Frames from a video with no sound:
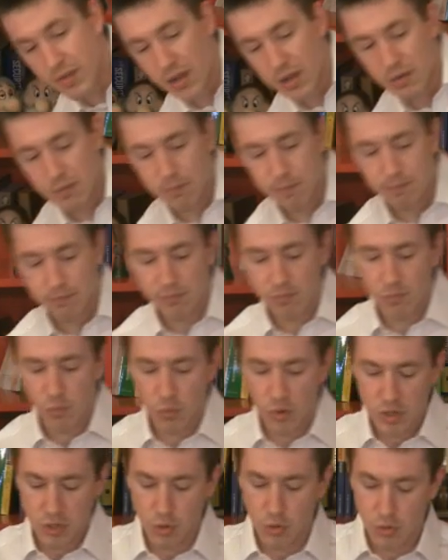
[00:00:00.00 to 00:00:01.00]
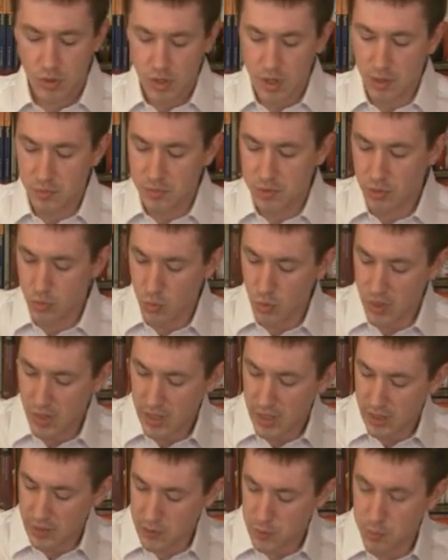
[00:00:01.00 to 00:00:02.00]
that when you come to
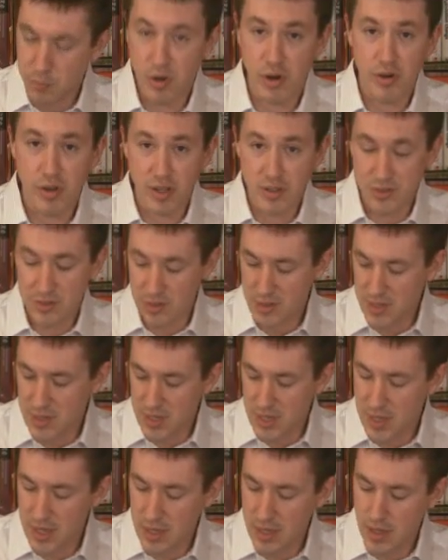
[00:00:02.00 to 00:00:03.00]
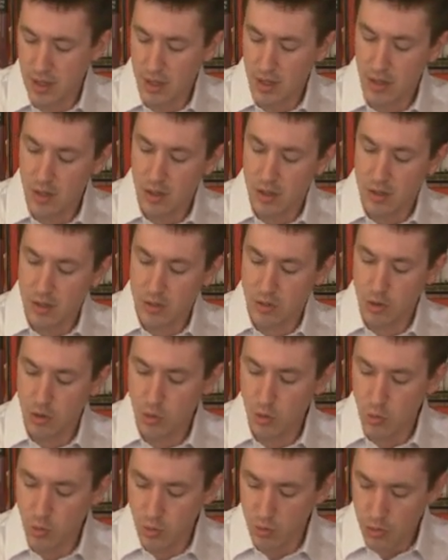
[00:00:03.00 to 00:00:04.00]
really experience a tea,
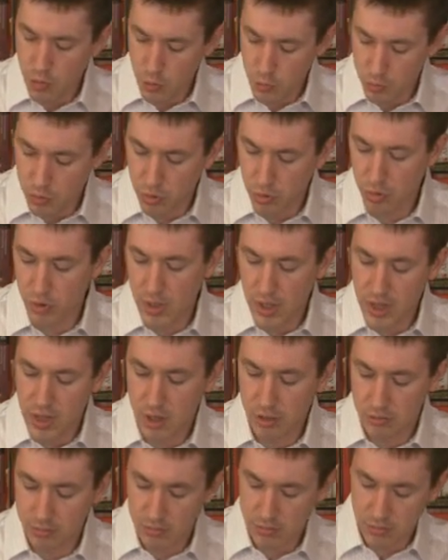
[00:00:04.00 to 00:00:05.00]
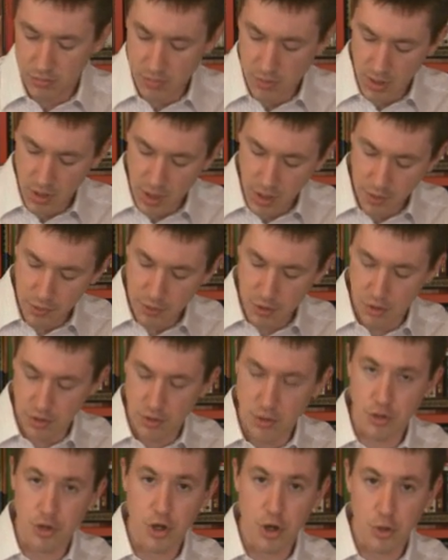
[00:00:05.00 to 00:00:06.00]
you pull out
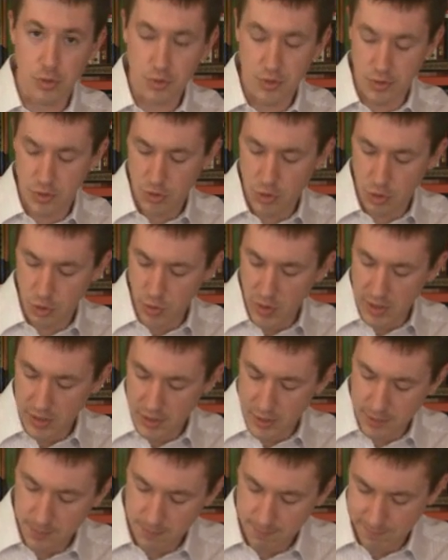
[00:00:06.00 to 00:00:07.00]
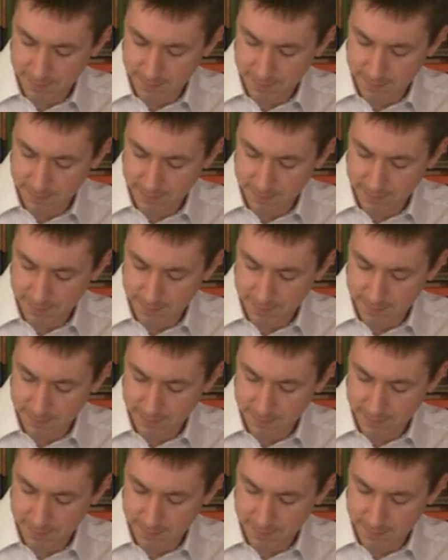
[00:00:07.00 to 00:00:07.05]
other notes to it,